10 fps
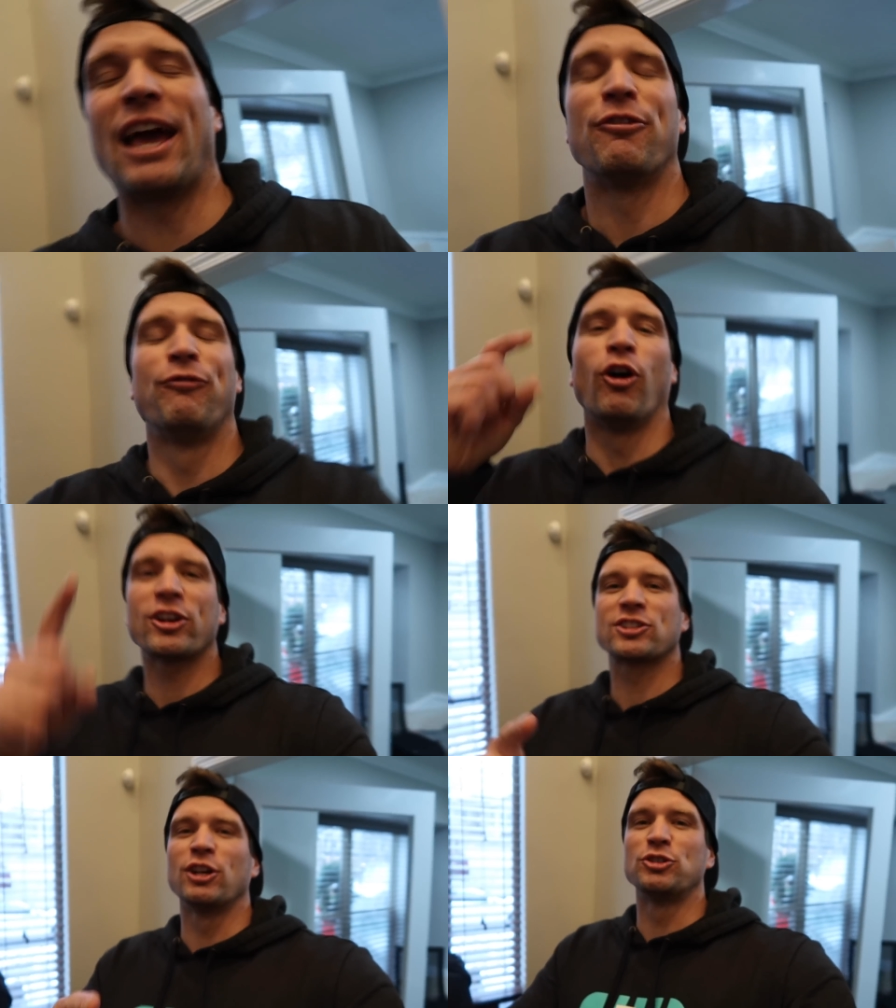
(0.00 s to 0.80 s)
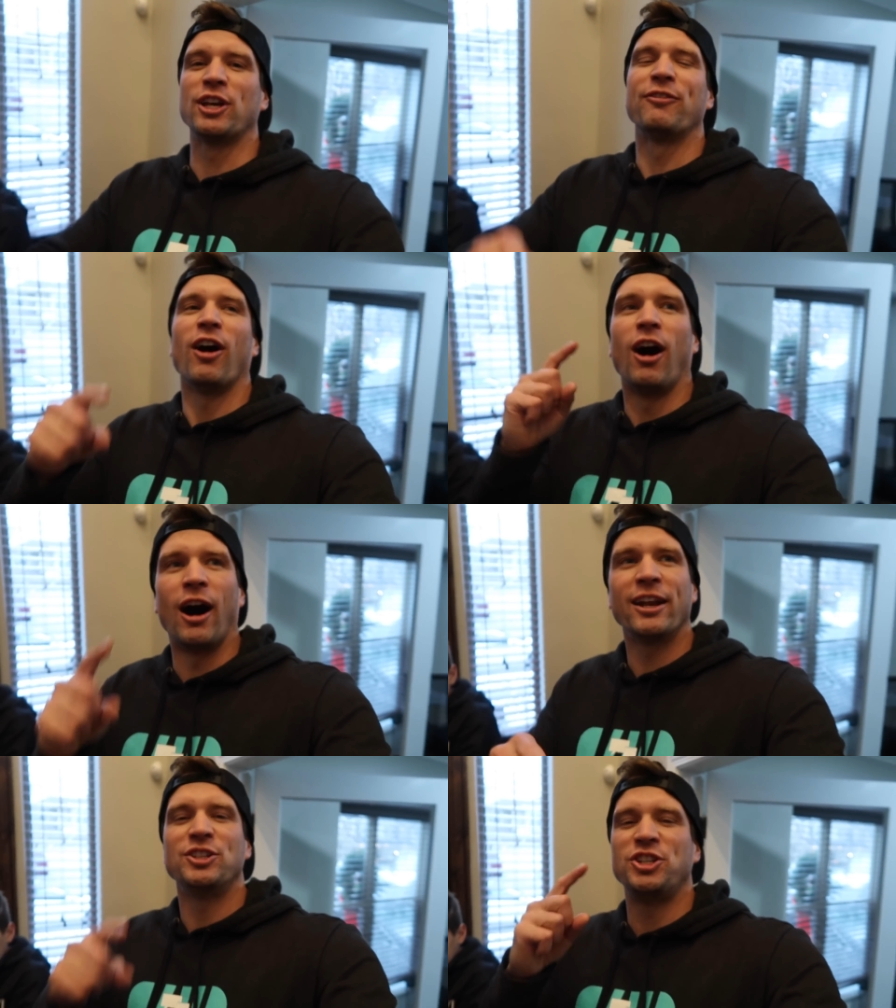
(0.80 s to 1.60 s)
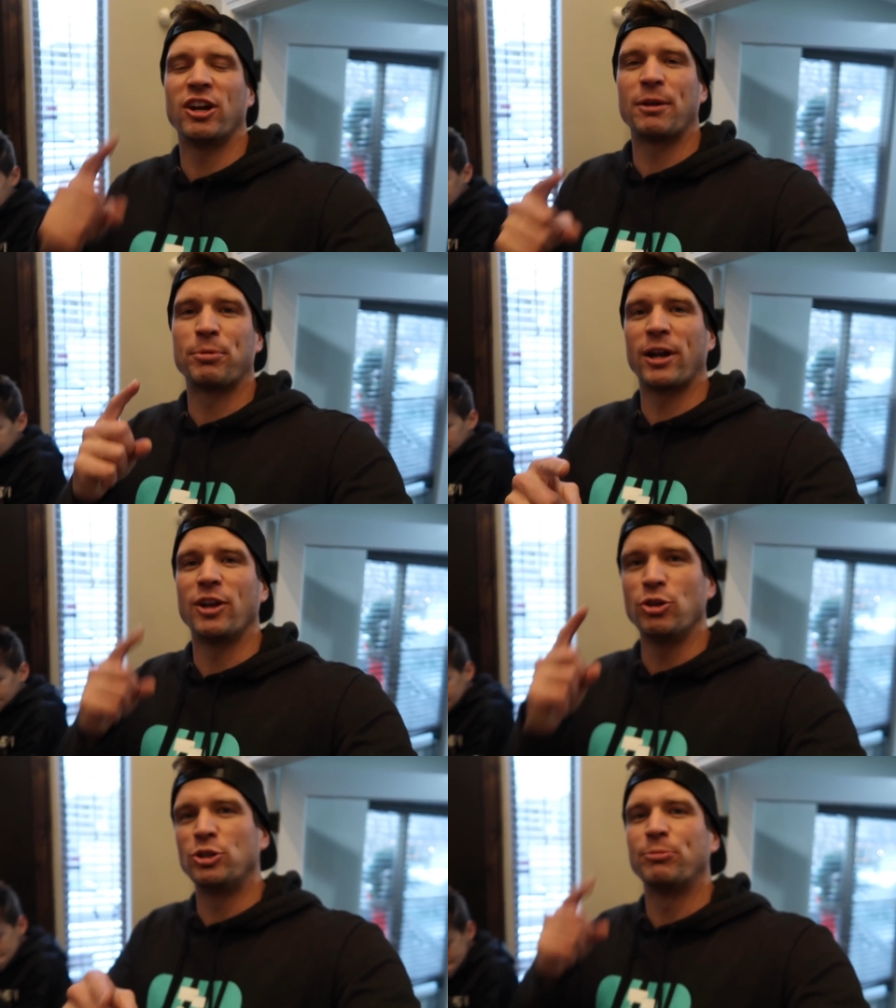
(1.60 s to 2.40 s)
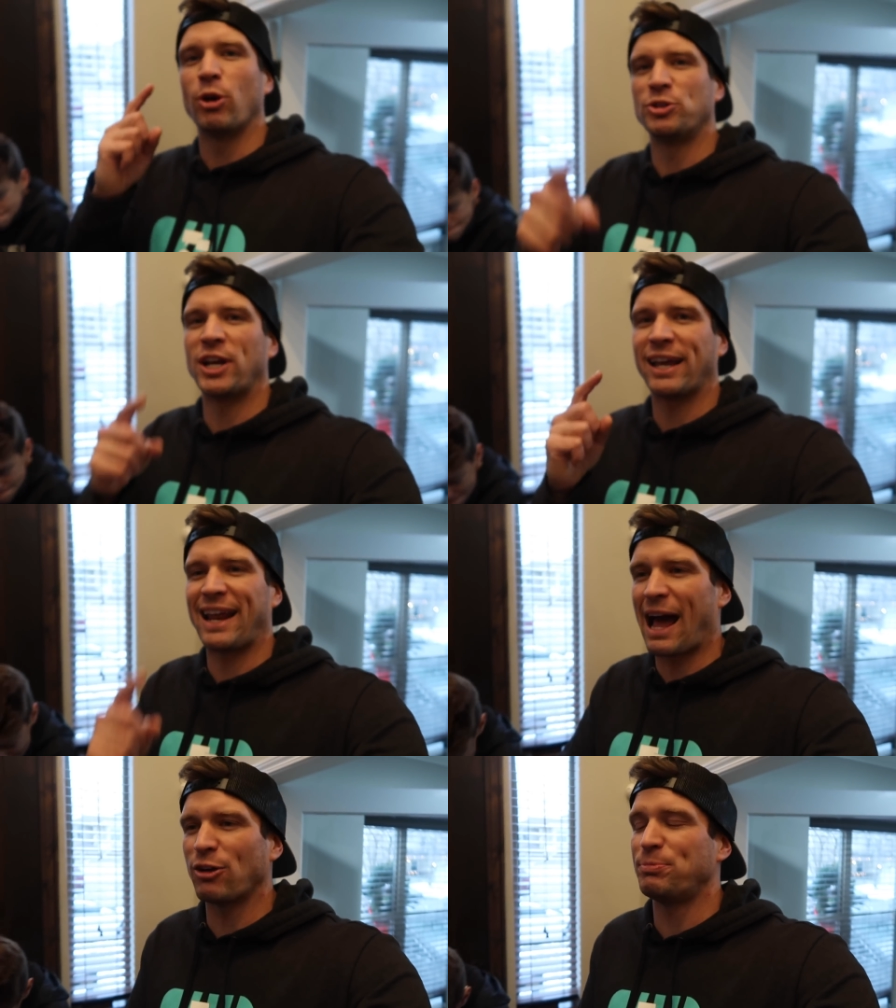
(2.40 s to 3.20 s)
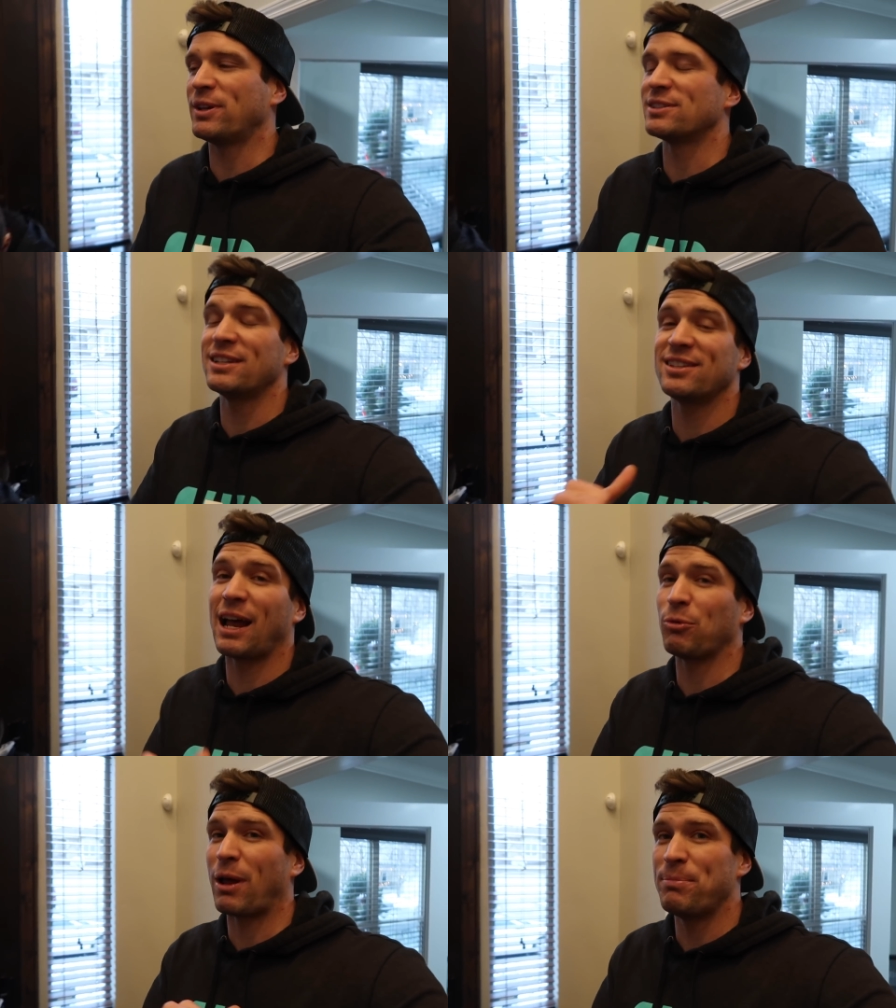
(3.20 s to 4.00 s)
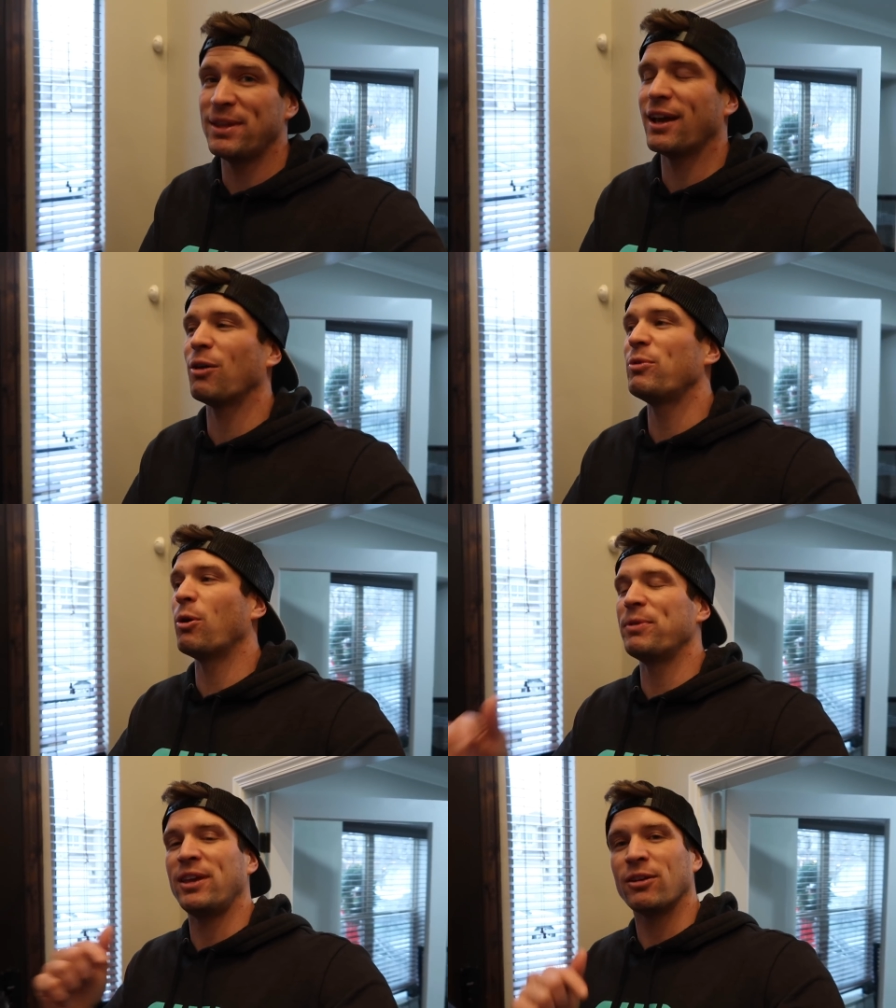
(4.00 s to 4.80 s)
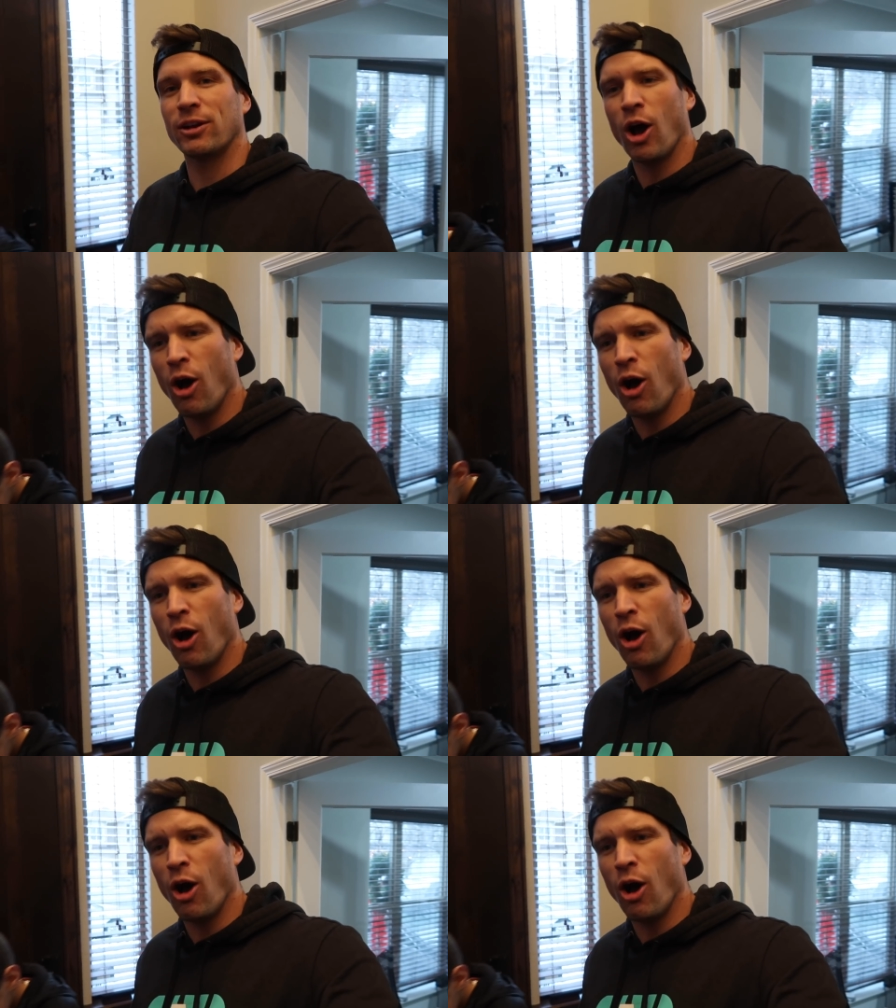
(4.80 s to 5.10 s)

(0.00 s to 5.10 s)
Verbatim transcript: again, full exclusive on Jared and Britt on YouTube. Go check it out because Lindsay and I will not be there. We will be here at